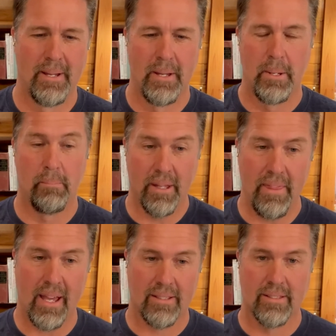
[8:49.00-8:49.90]
But
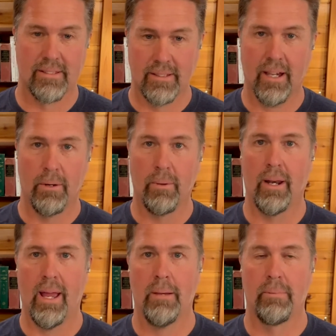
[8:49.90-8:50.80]
that's kind of what
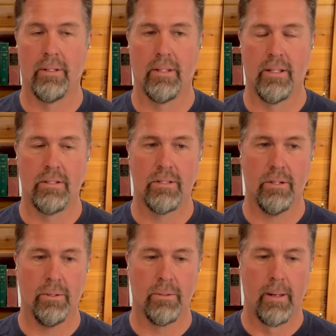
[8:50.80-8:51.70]
happened. And
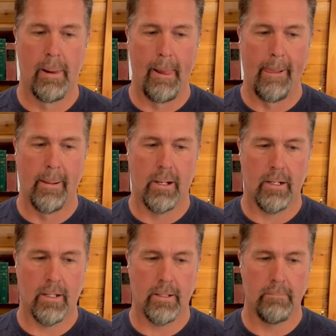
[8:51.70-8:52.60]
so
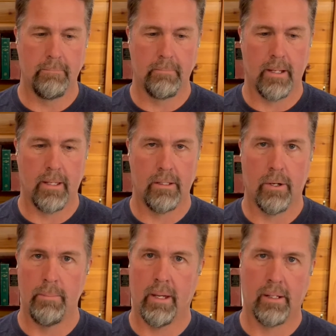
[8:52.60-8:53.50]
I
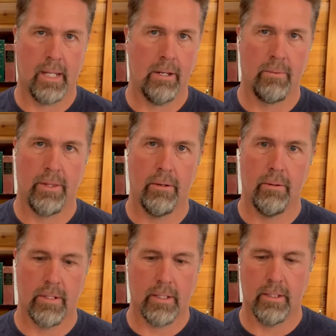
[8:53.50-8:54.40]
met again with the owner.
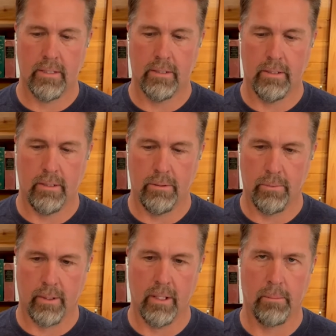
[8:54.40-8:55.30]
I said, listen,
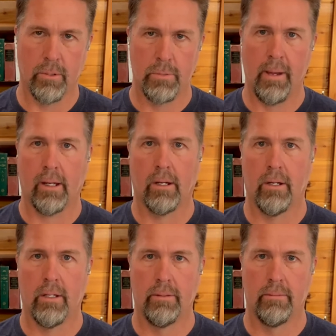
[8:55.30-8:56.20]
we're getting pushback
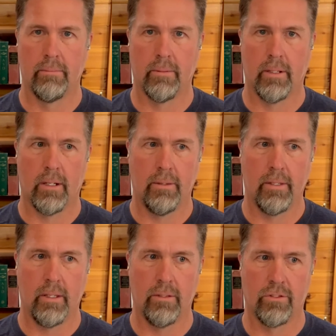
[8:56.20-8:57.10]
on
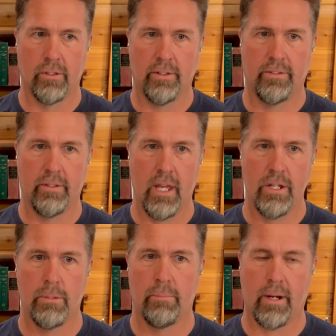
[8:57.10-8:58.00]
the
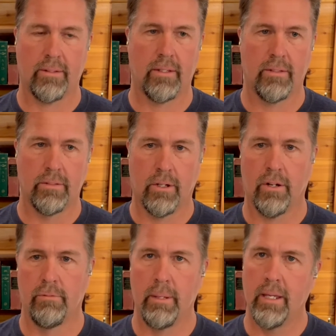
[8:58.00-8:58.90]
solicitation process and
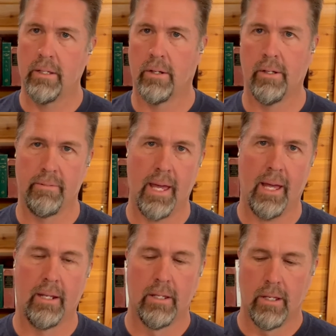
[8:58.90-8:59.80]
RFP and all of
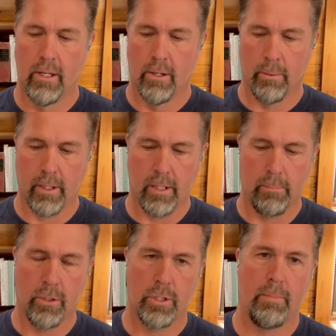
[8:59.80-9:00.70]
that. We're getting
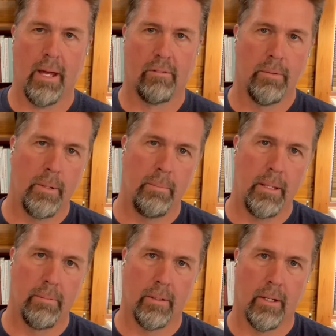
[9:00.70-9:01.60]
pushback from your
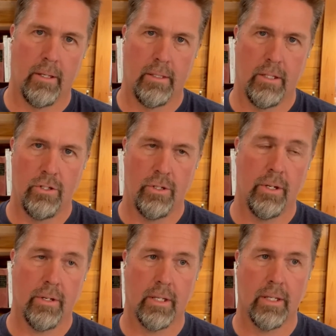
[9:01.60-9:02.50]
people on the
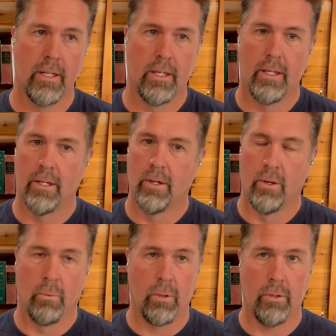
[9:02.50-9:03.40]
engineering.
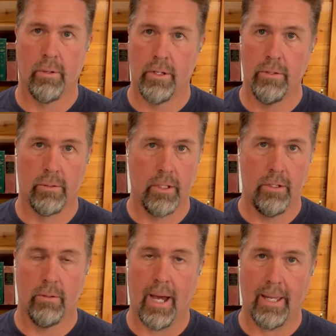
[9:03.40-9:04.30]
What do you want to
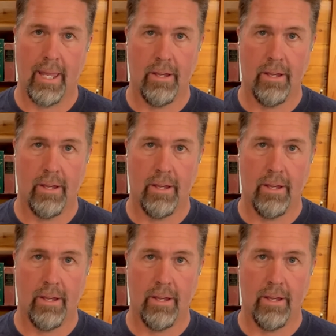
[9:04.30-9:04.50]
do? I can't